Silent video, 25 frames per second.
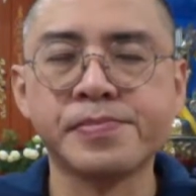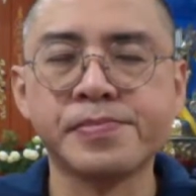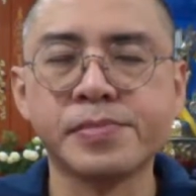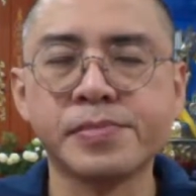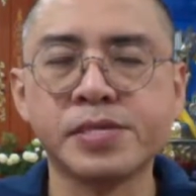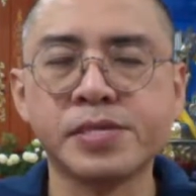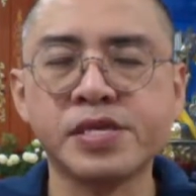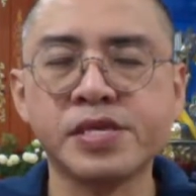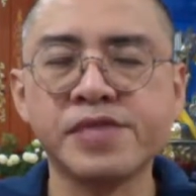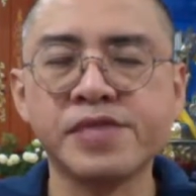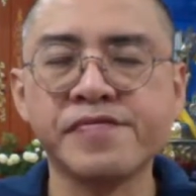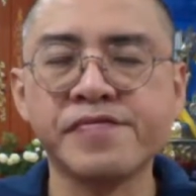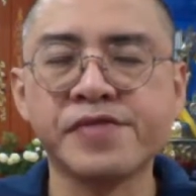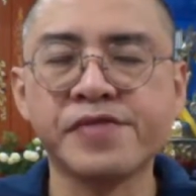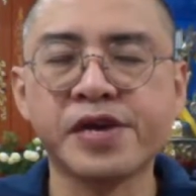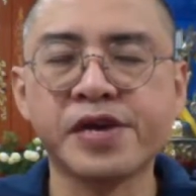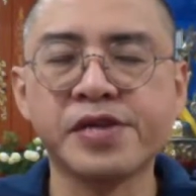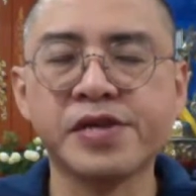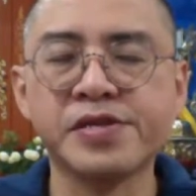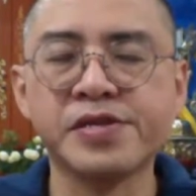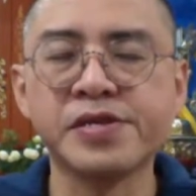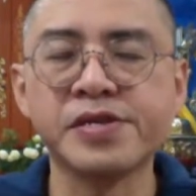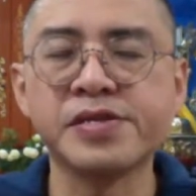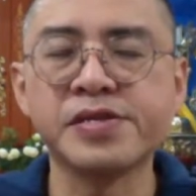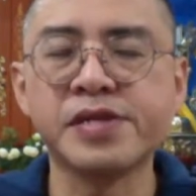See if we
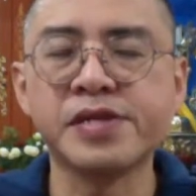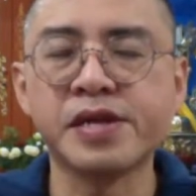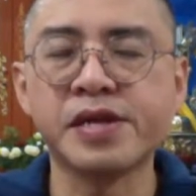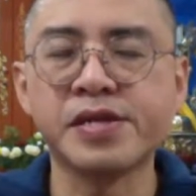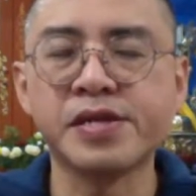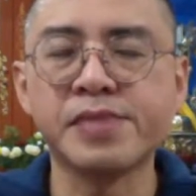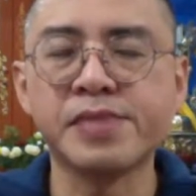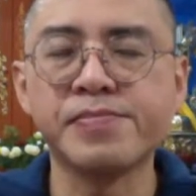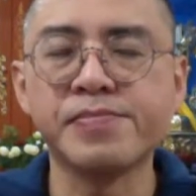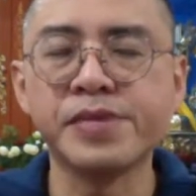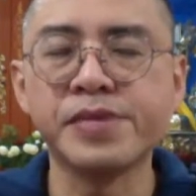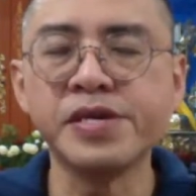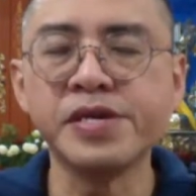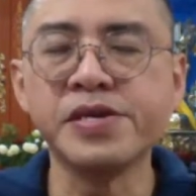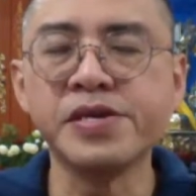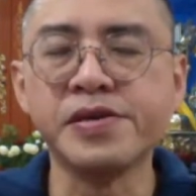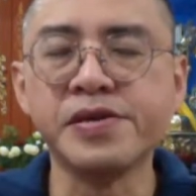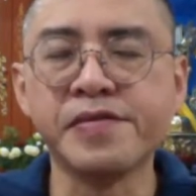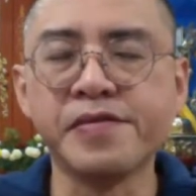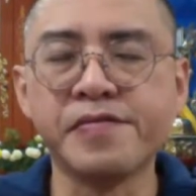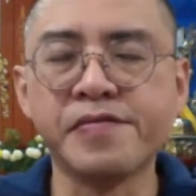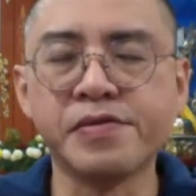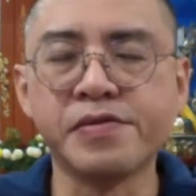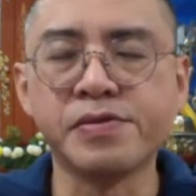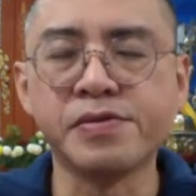can just let them be
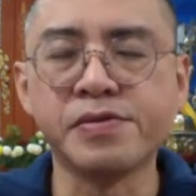for the